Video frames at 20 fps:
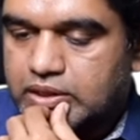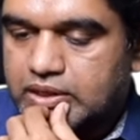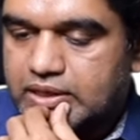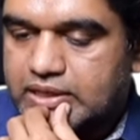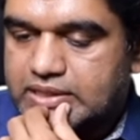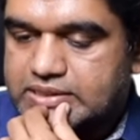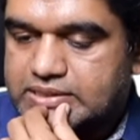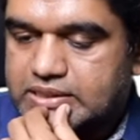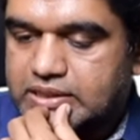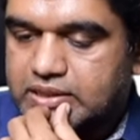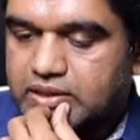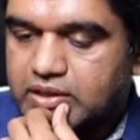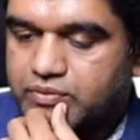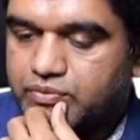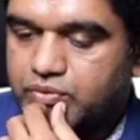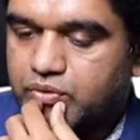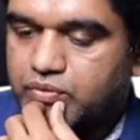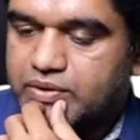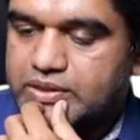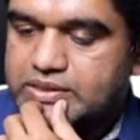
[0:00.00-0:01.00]
less than
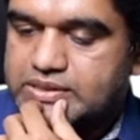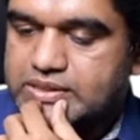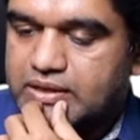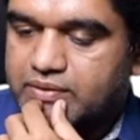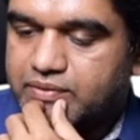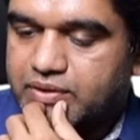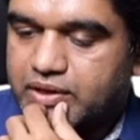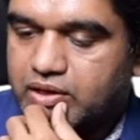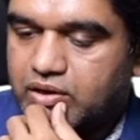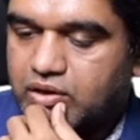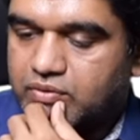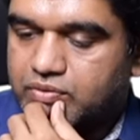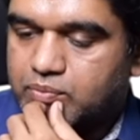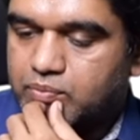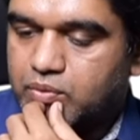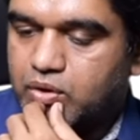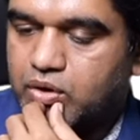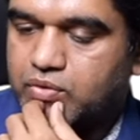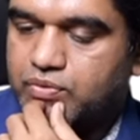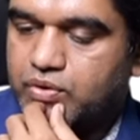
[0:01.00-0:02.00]
34 weeks delivery of a
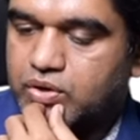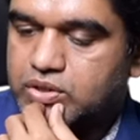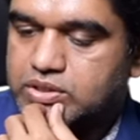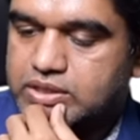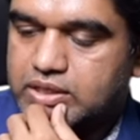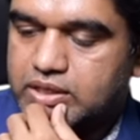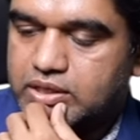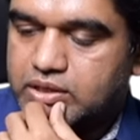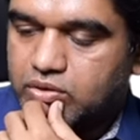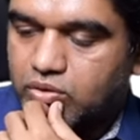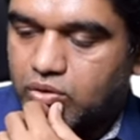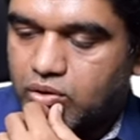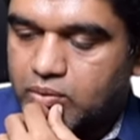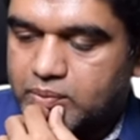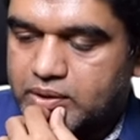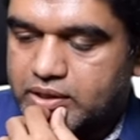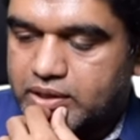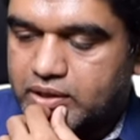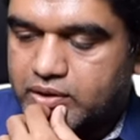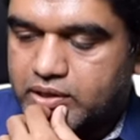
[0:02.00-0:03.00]
morphologically
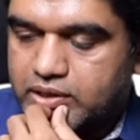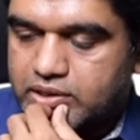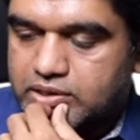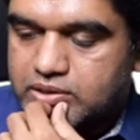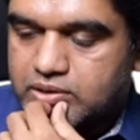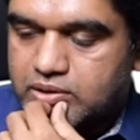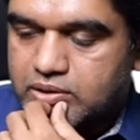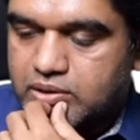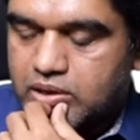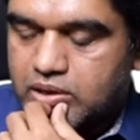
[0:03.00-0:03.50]
normal unit